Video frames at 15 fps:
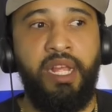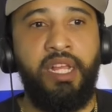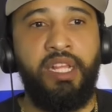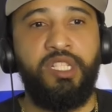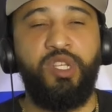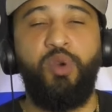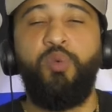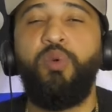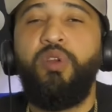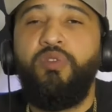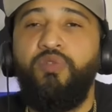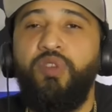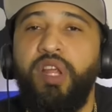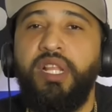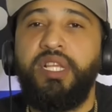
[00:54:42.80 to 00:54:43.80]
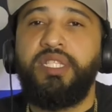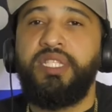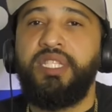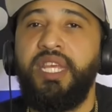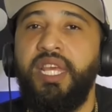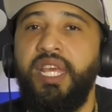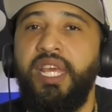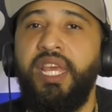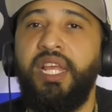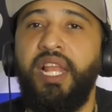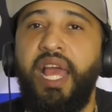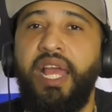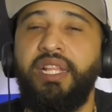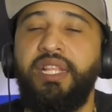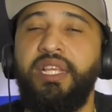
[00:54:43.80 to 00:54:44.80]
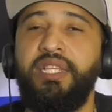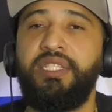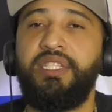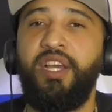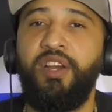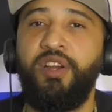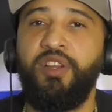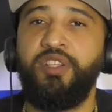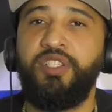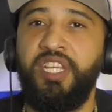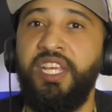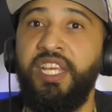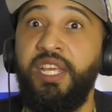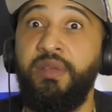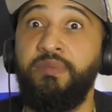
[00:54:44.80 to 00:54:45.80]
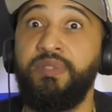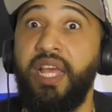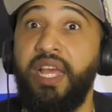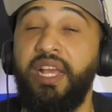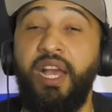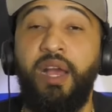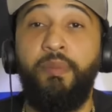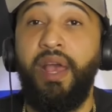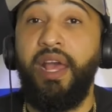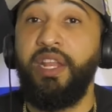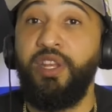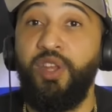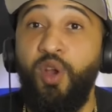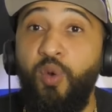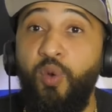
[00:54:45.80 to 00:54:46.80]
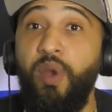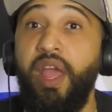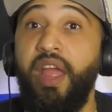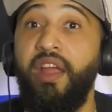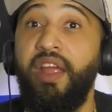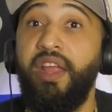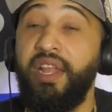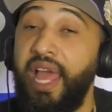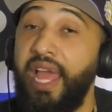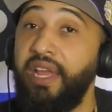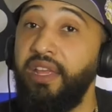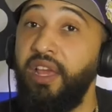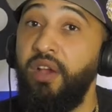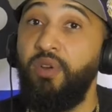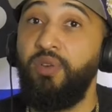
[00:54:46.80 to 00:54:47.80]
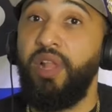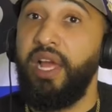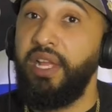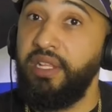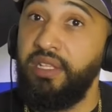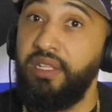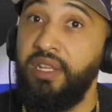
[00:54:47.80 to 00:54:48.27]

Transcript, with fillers: So we're really seeing like these younger teams like come out of nowhere and like yo like